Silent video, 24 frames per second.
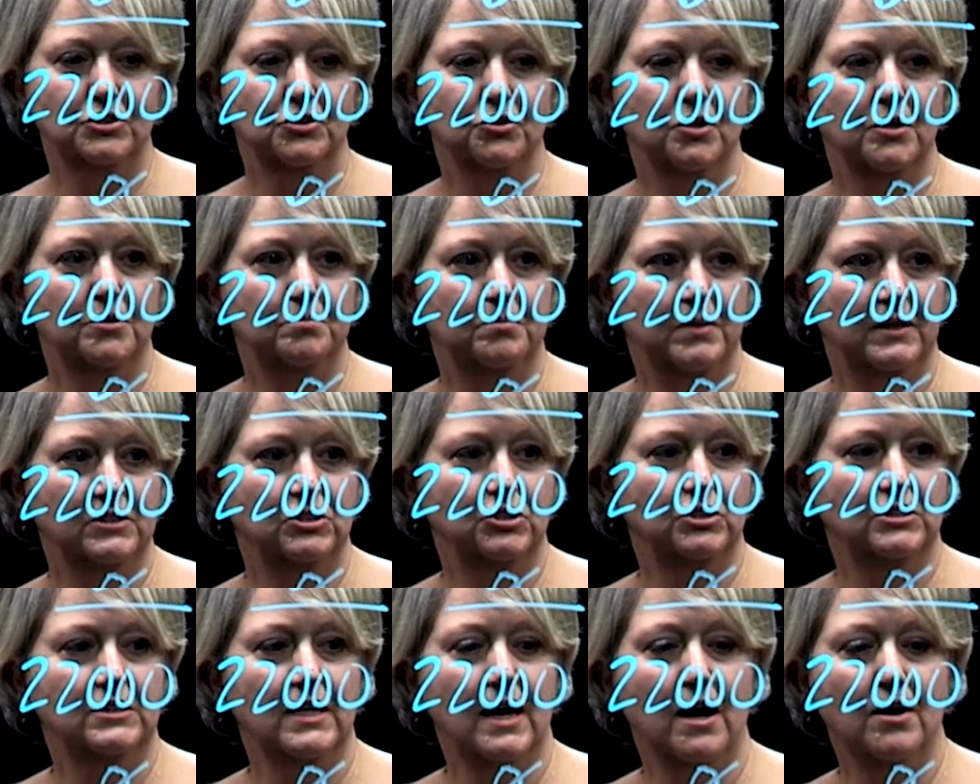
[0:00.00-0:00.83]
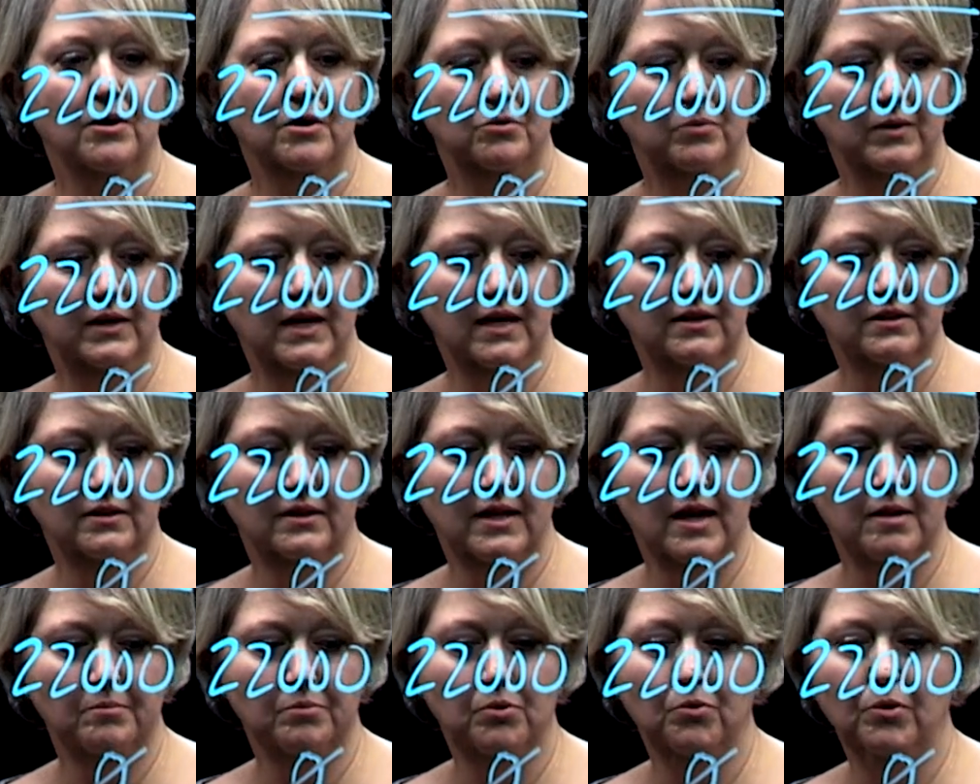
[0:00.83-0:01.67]
to it. But just how did we get to
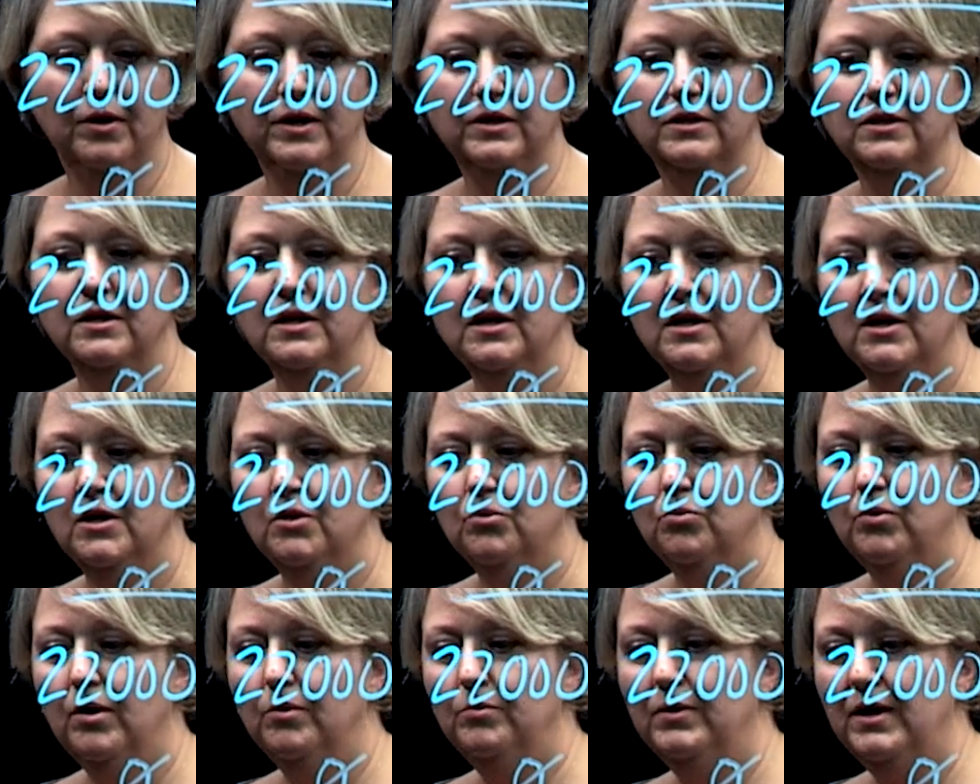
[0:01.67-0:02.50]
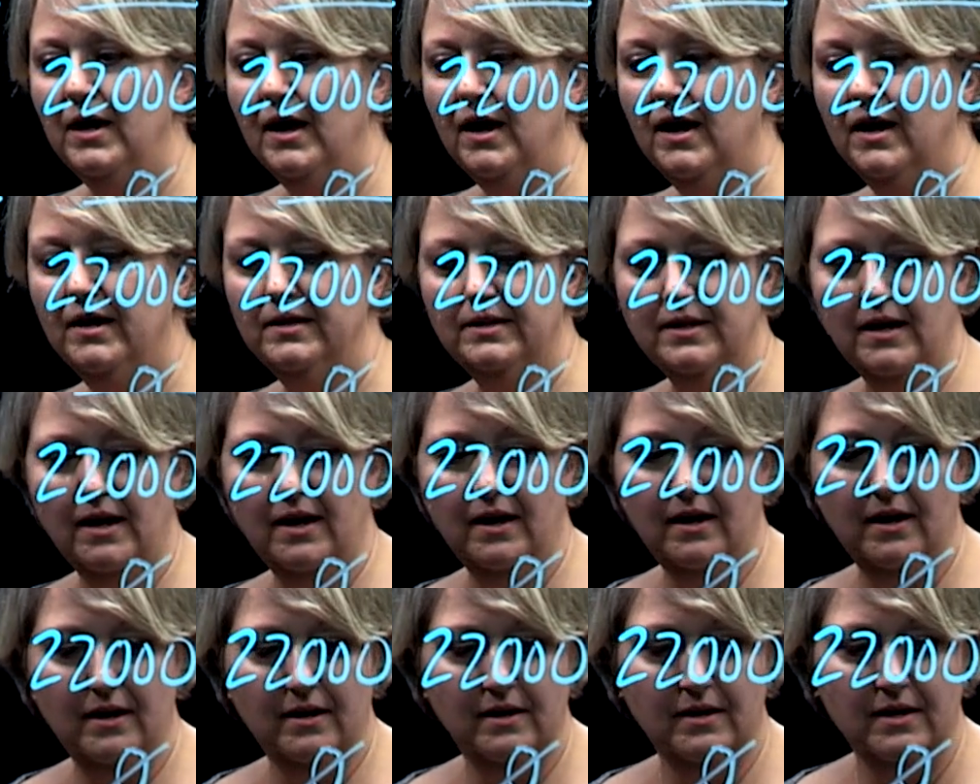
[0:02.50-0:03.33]
that point? Well, we had
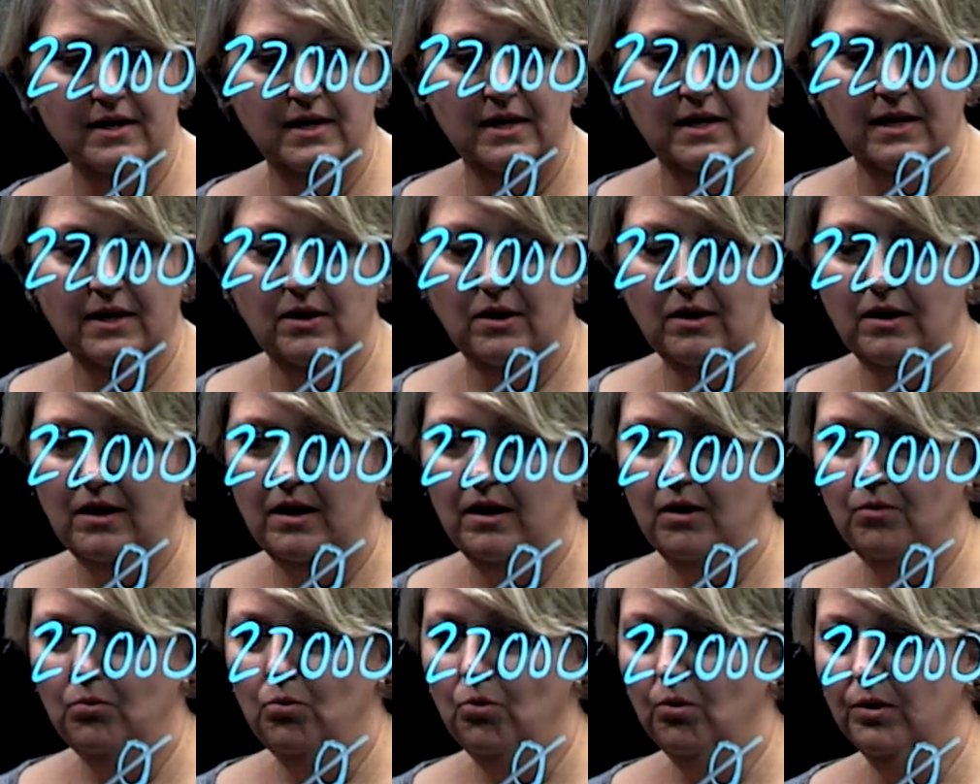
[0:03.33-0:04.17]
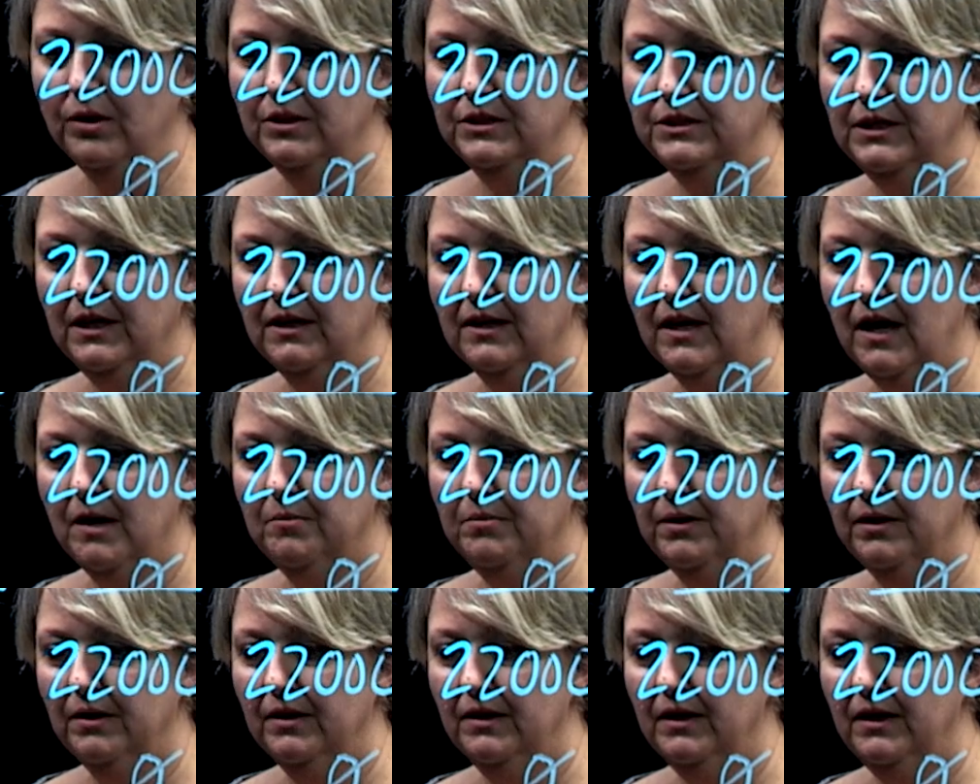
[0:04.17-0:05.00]
uh, uh, warranty
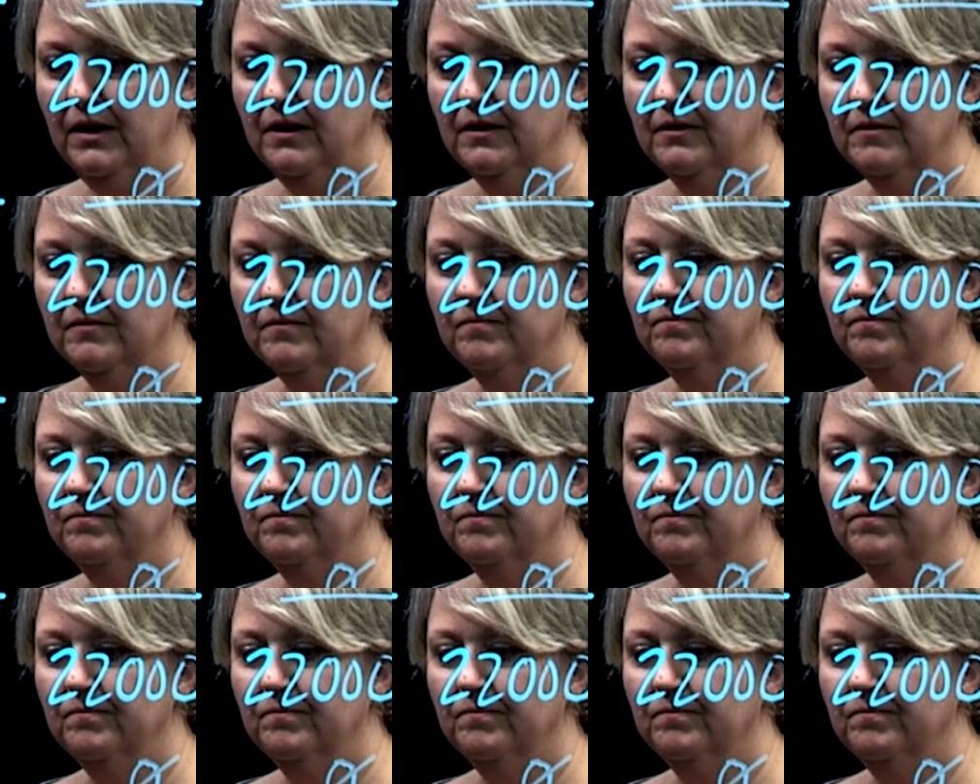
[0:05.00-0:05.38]
liability